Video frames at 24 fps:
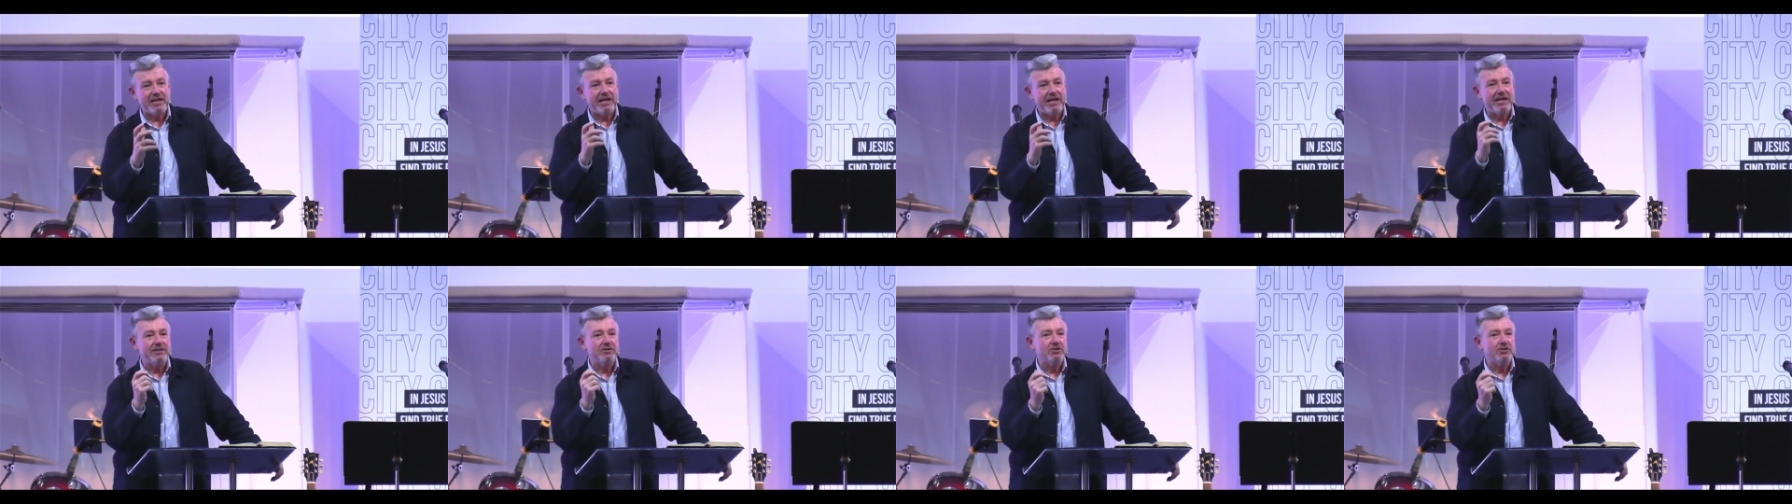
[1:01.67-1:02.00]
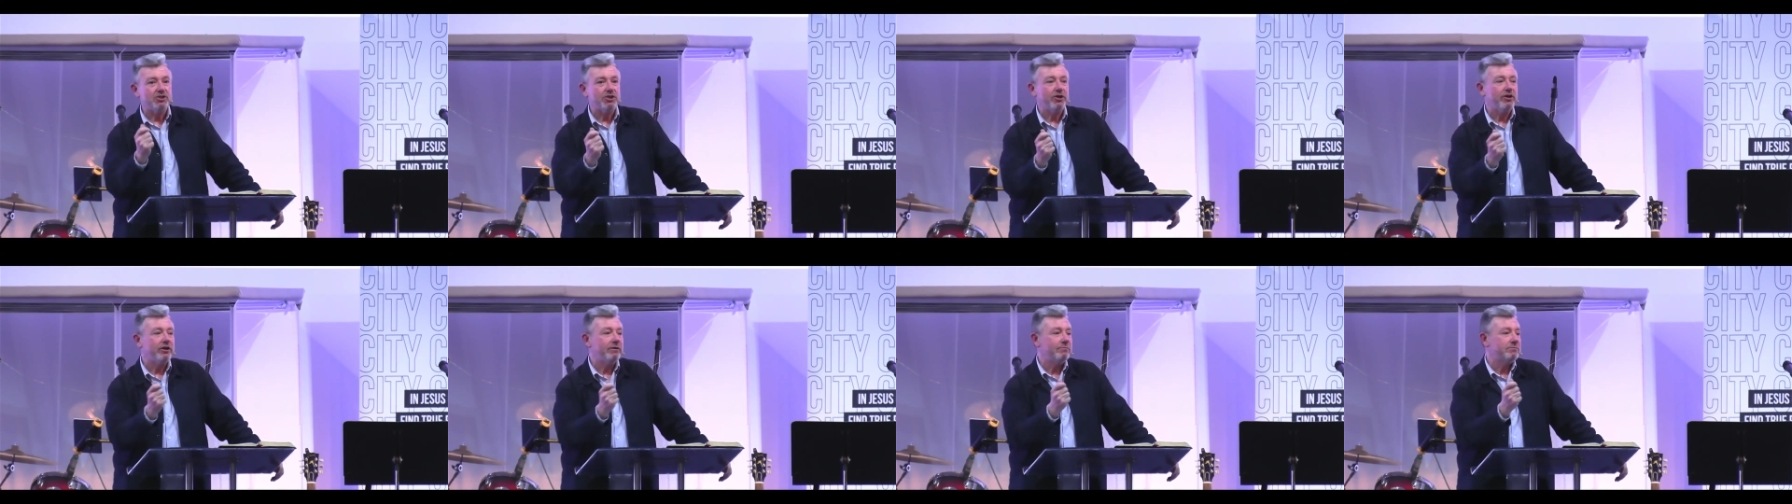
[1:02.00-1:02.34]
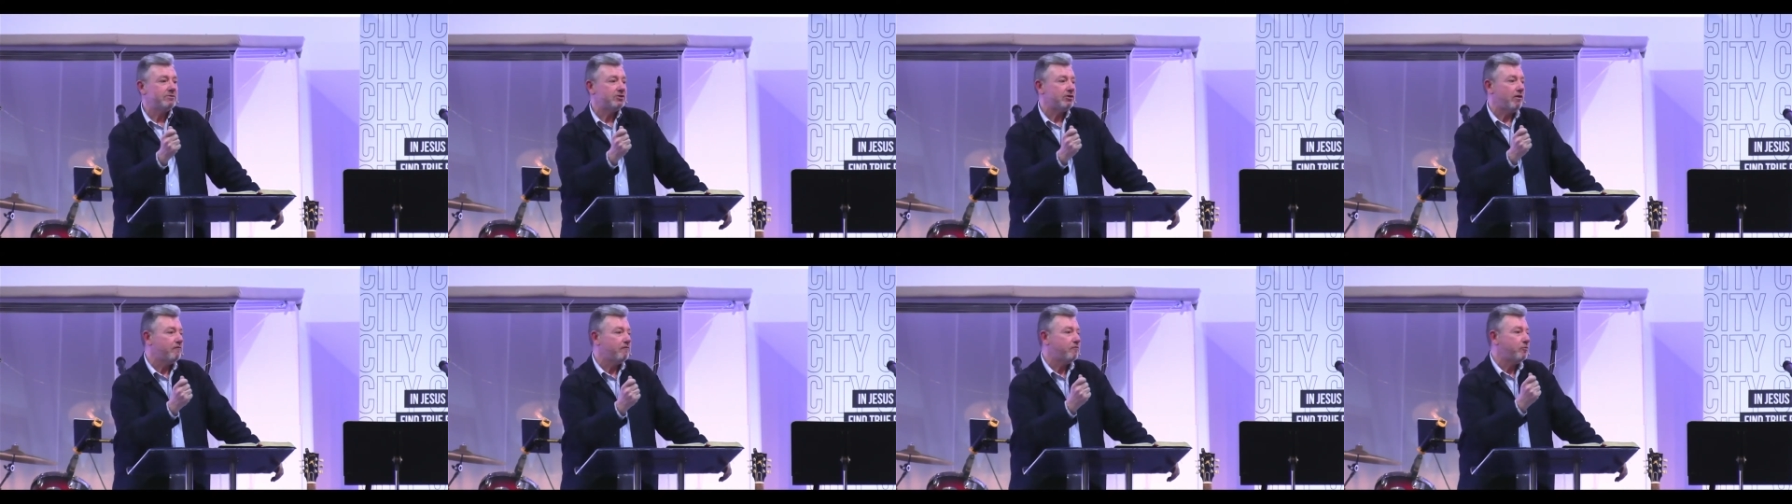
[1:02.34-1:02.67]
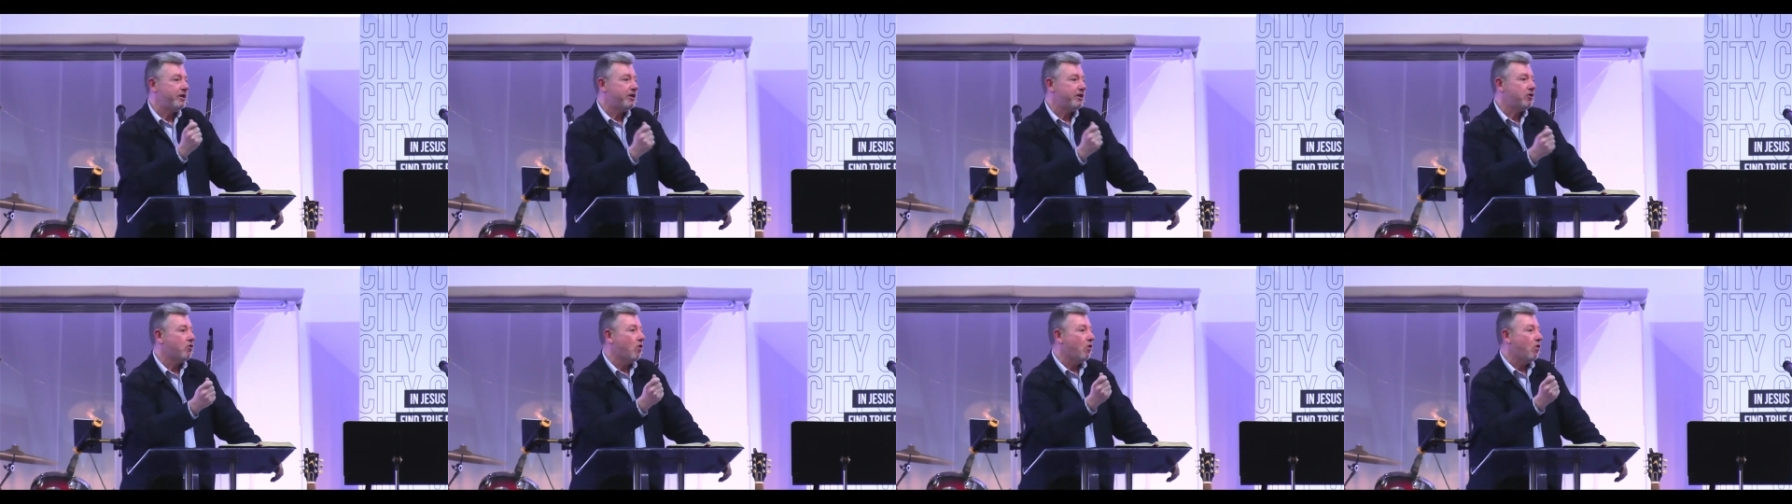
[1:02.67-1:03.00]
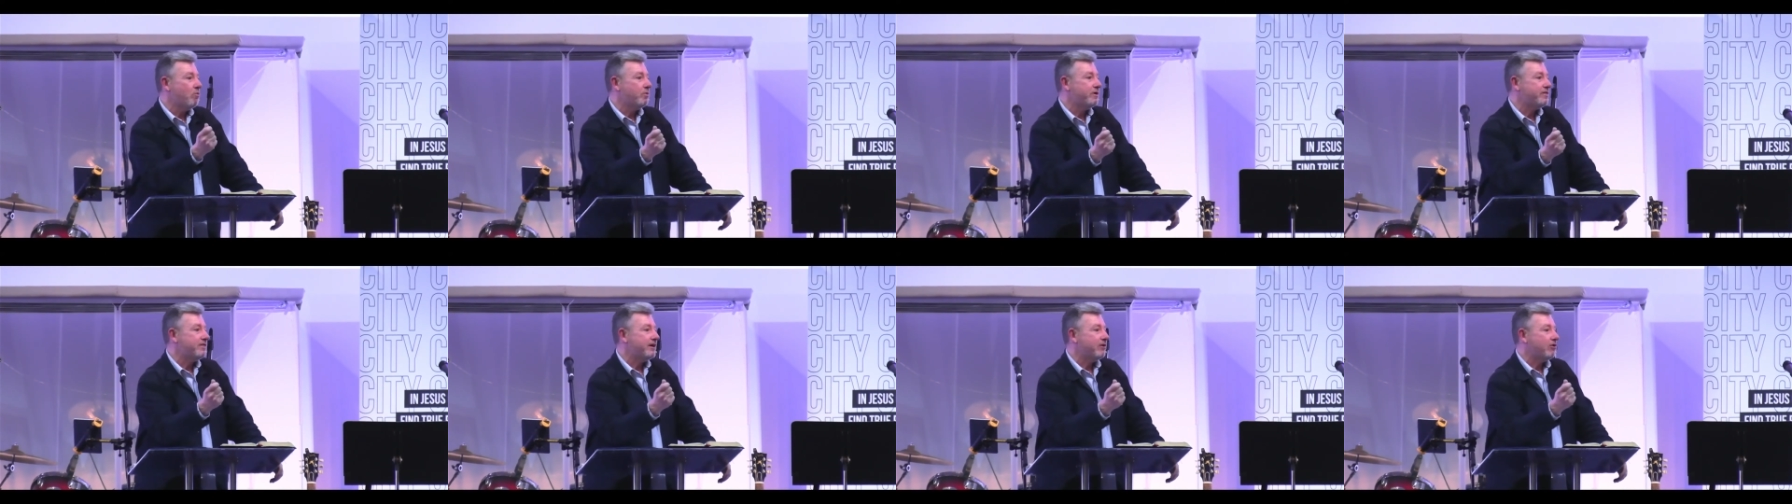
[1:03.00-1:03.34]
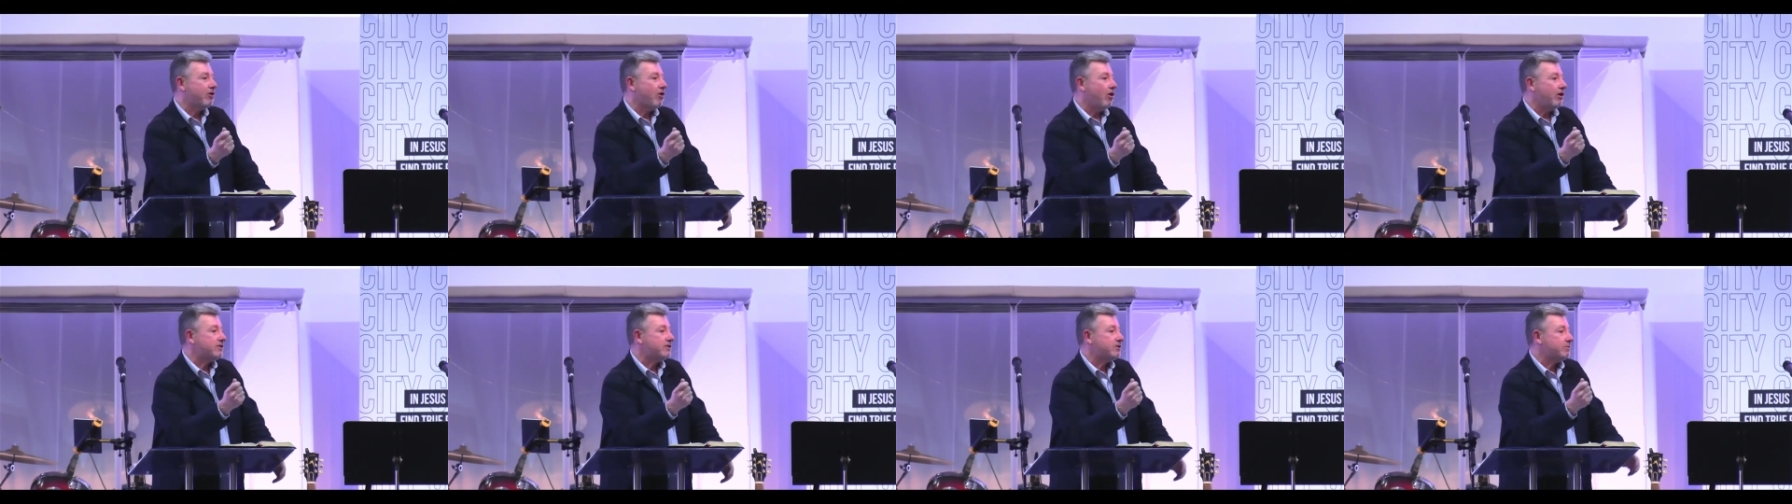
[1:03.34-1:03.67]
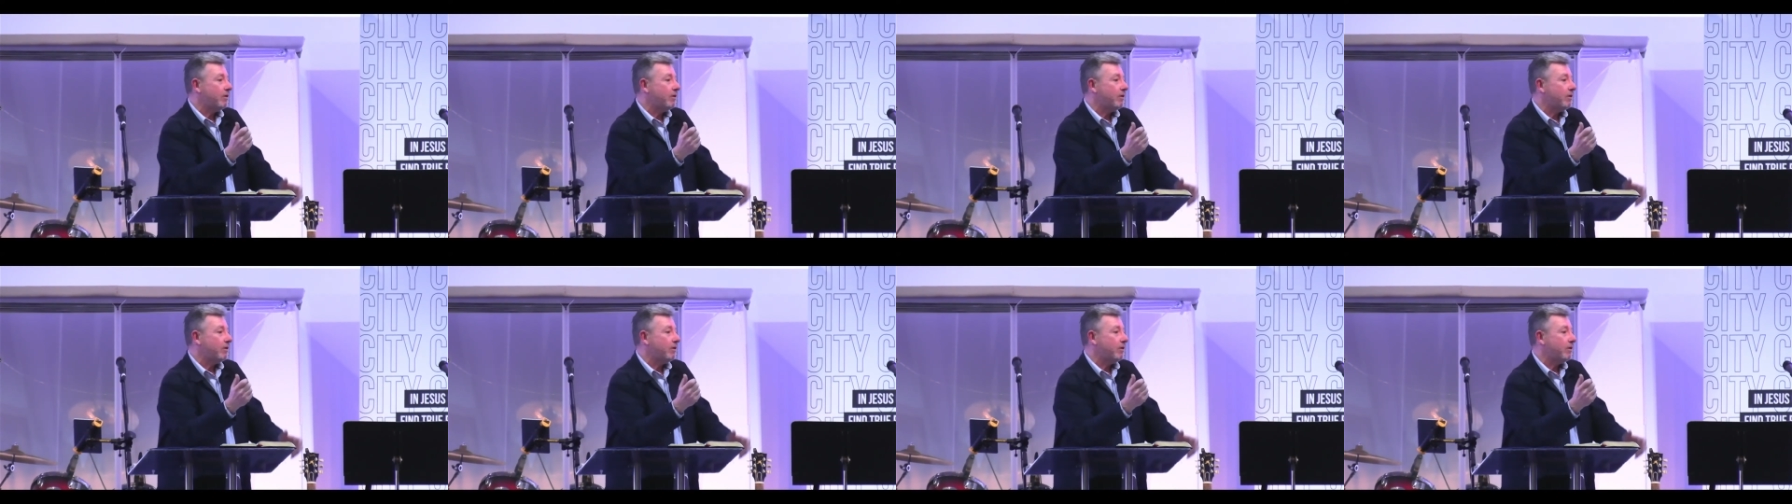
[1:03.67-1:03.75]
in terms of we go with the gospel